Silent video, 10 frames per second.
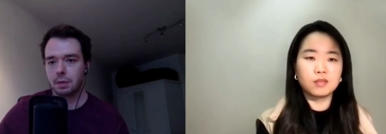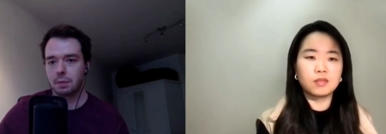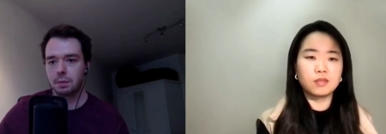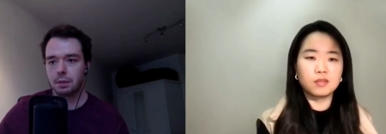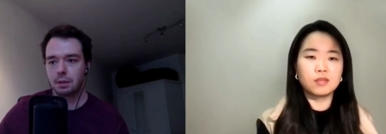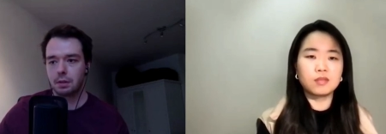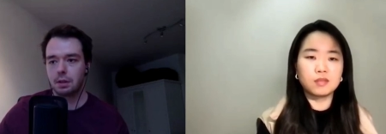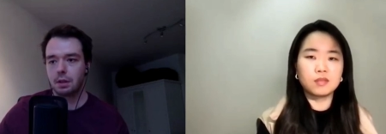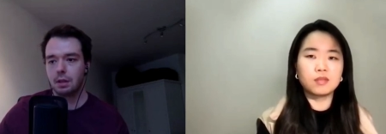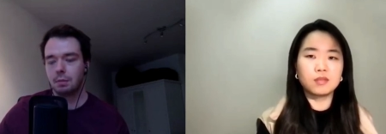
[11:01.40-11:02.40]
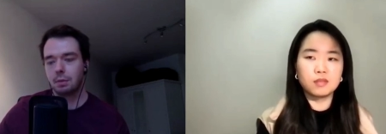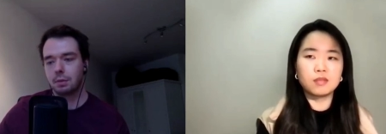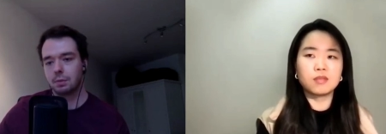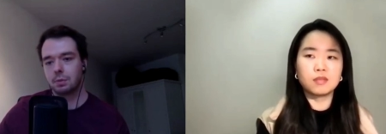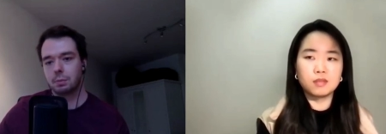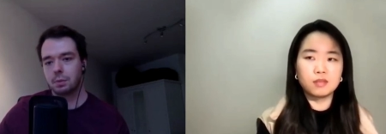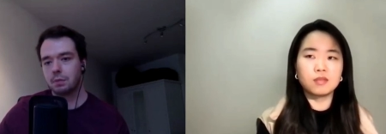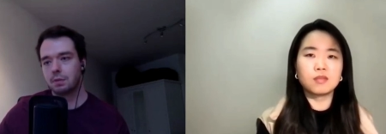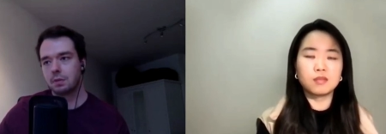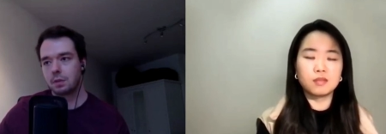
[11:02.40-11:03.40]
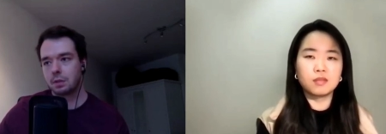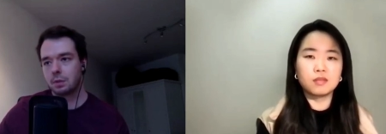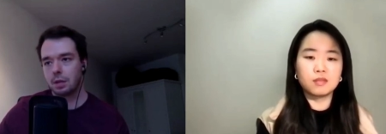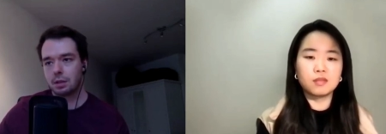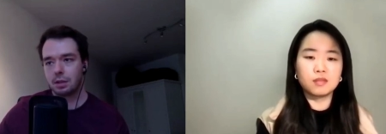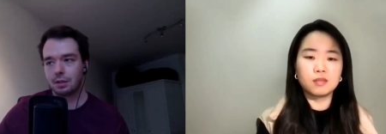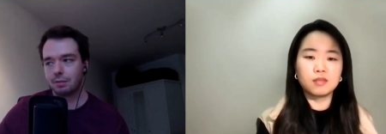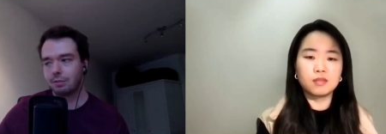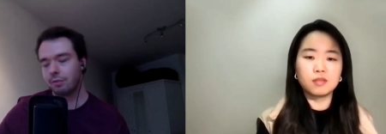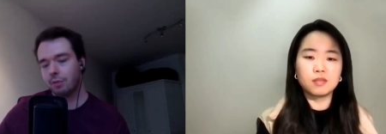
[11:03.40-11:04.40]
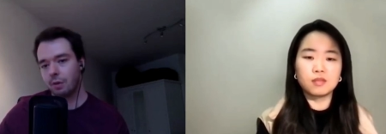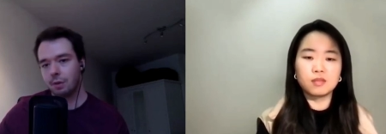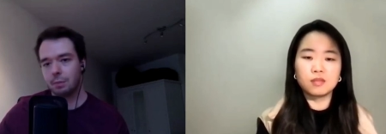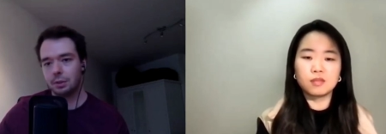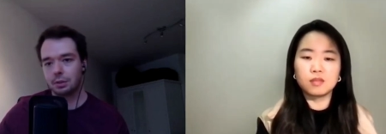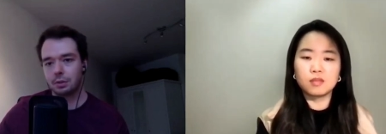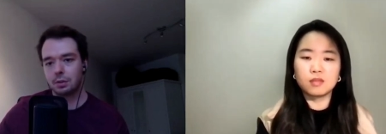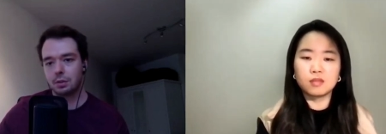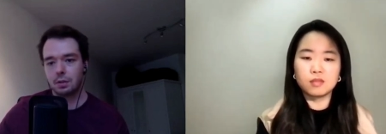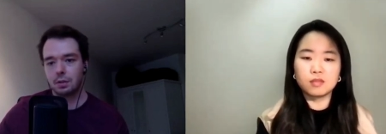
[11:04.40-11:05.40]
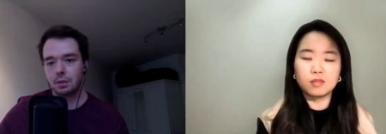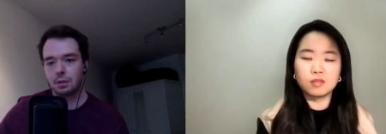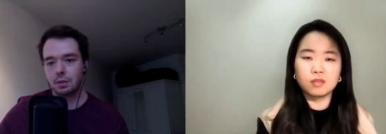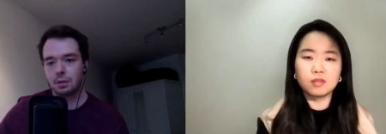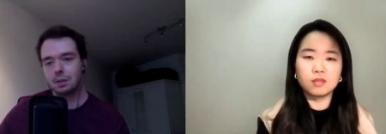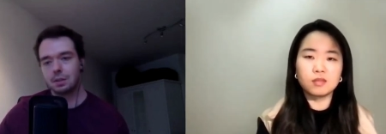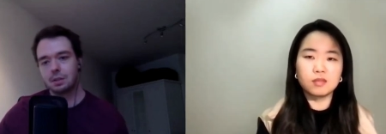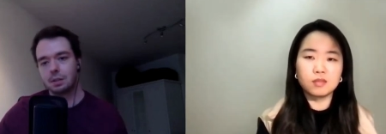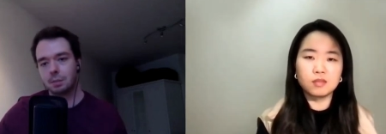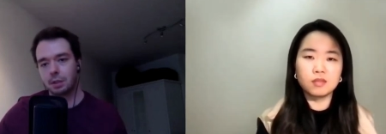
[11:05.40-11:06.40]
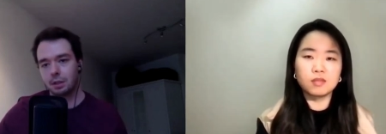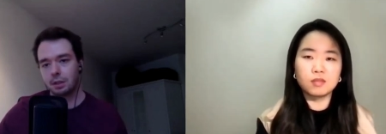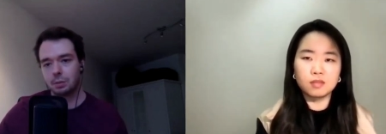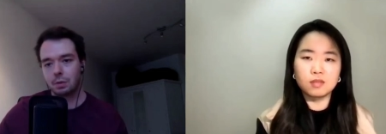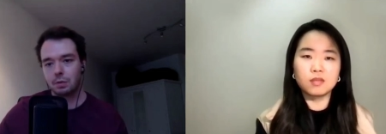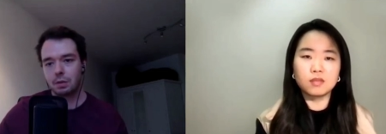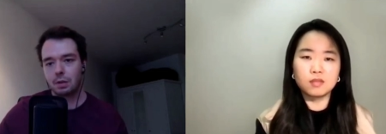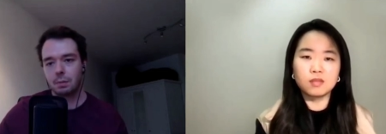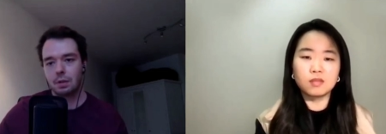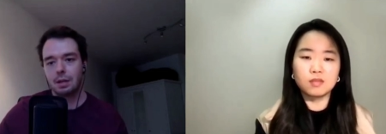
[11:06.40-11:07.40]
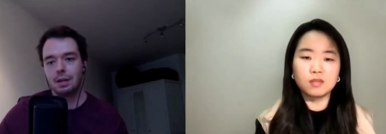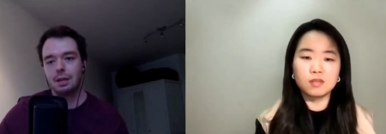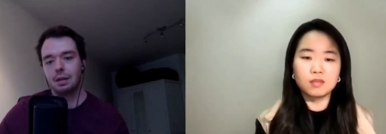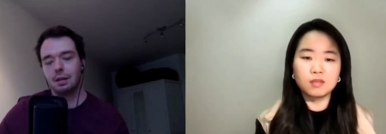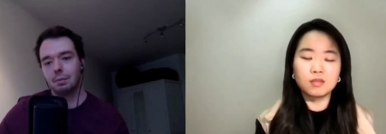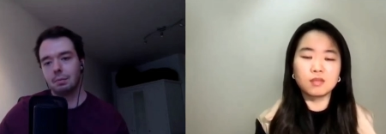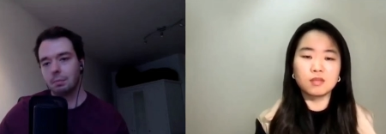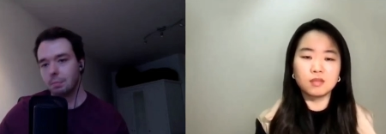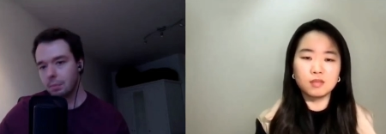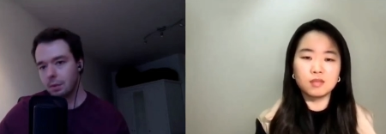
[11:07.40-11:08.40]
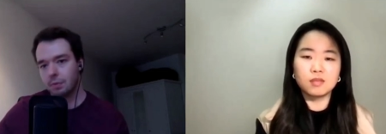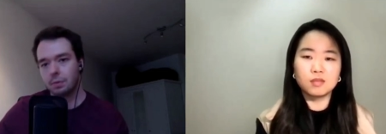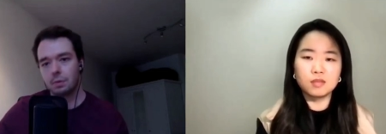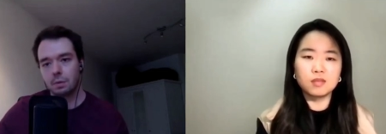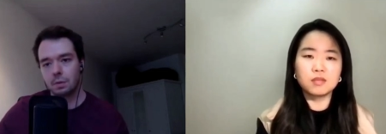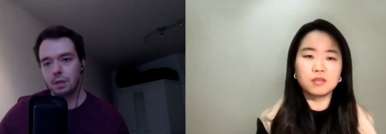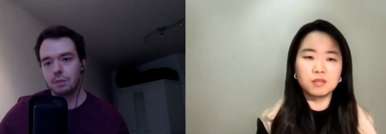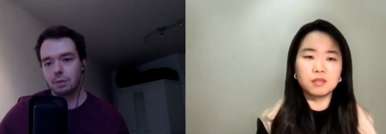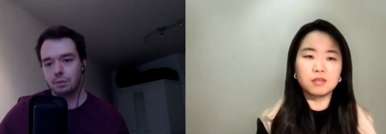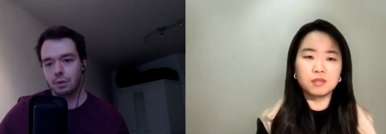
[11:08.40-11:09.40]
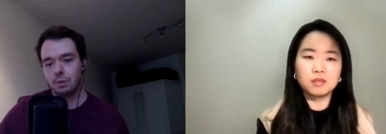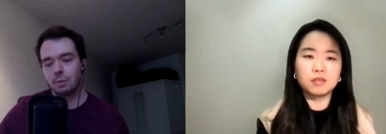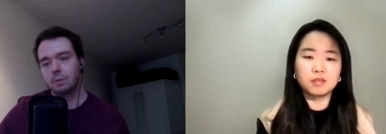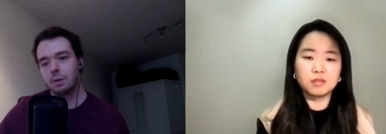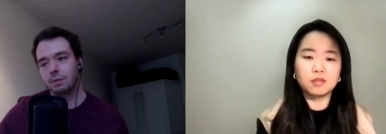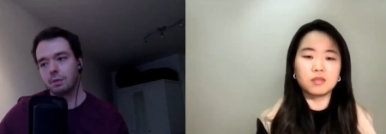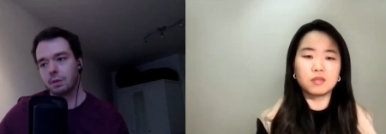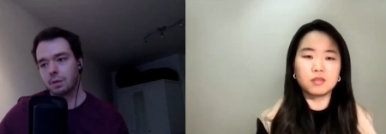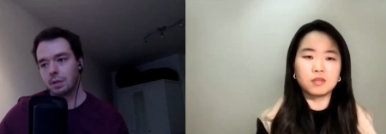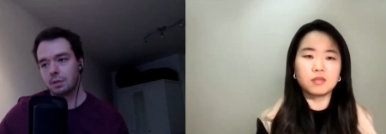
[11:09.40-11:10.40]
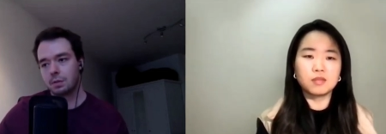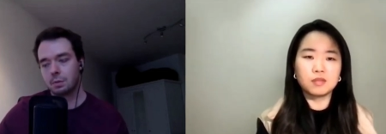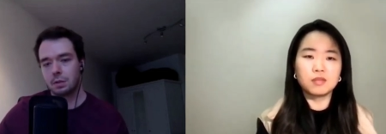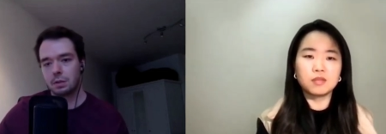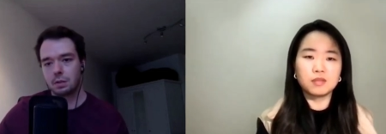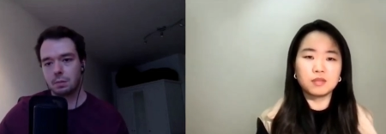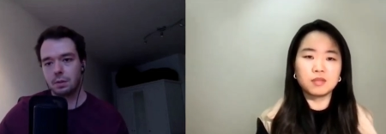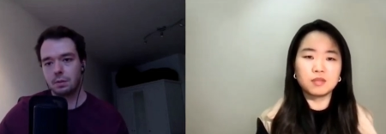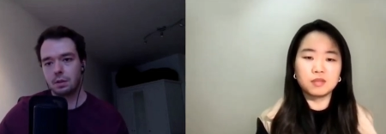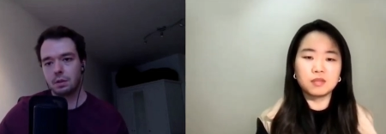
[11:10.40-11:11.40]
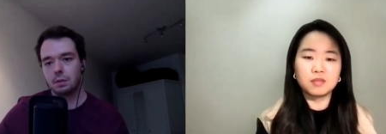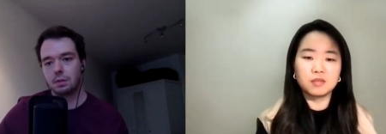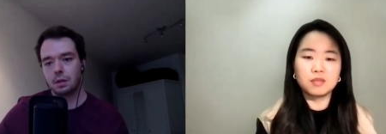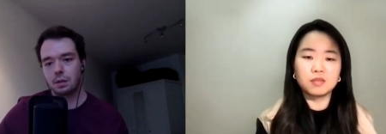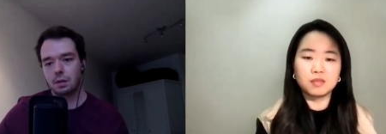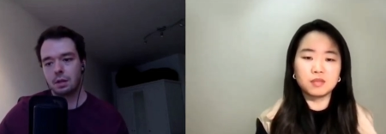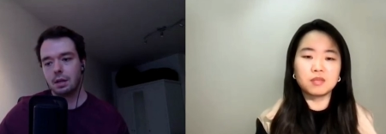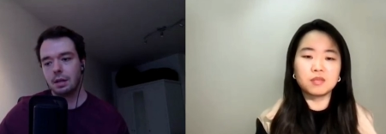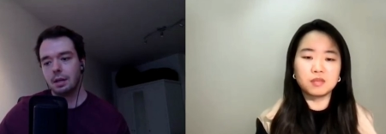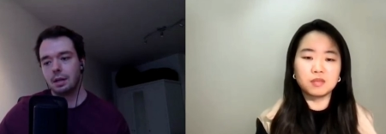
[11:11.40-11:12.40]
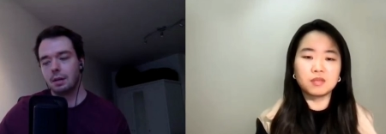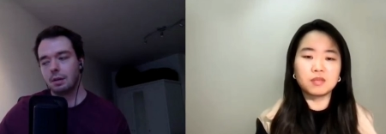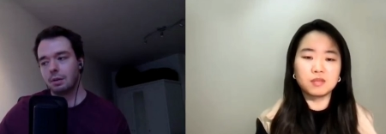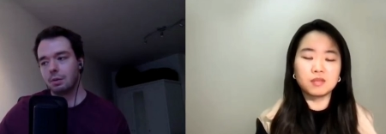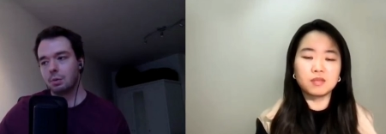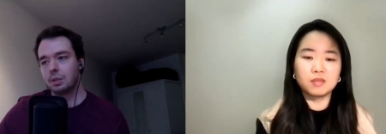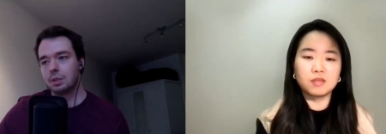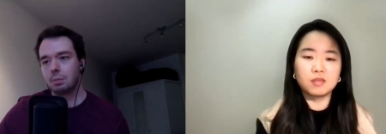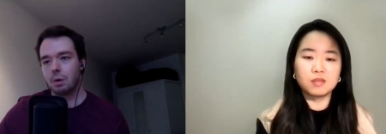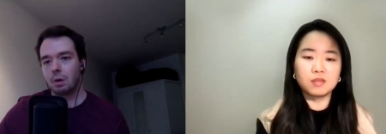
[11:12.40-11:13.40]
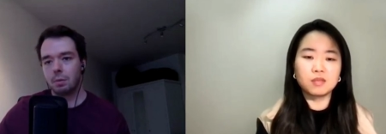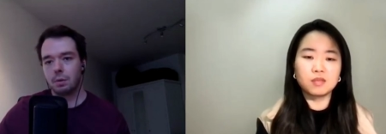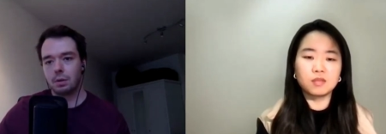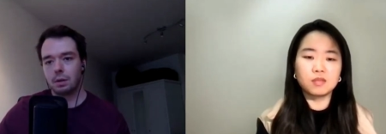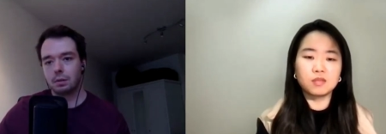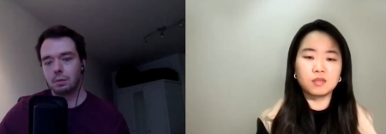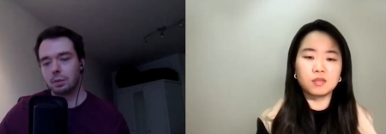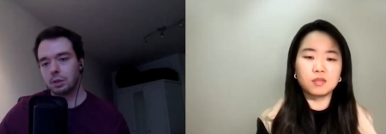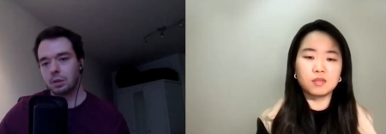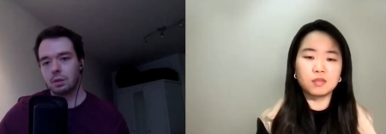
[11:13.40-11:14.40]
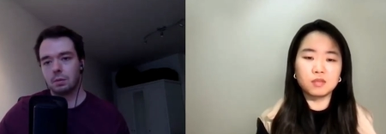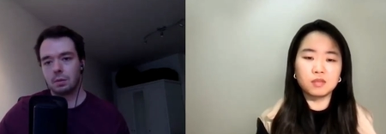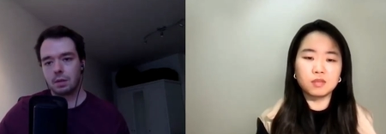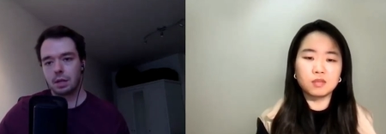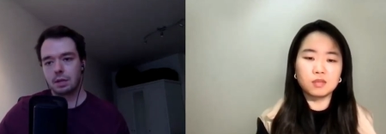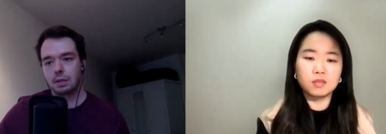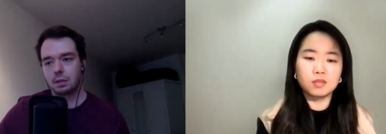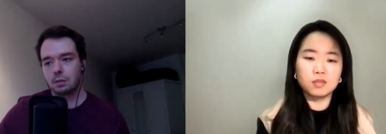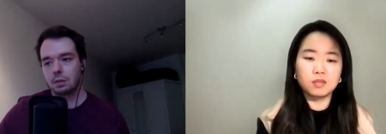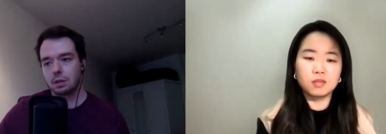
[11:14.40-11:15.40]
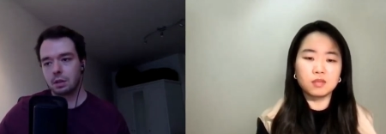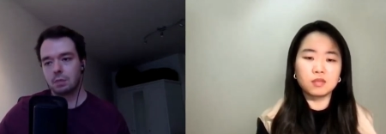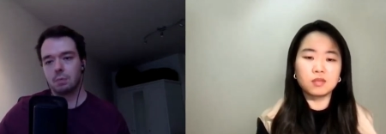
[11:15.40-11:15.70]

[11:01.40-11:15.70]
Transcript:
Speaker 1: opinion because where previously you had like four admission controllers and you needed to debug each one of them um, mm-hmm. If you only have Kyverno, you have a lot less to reason about, and you can reason more about like which order were they executed and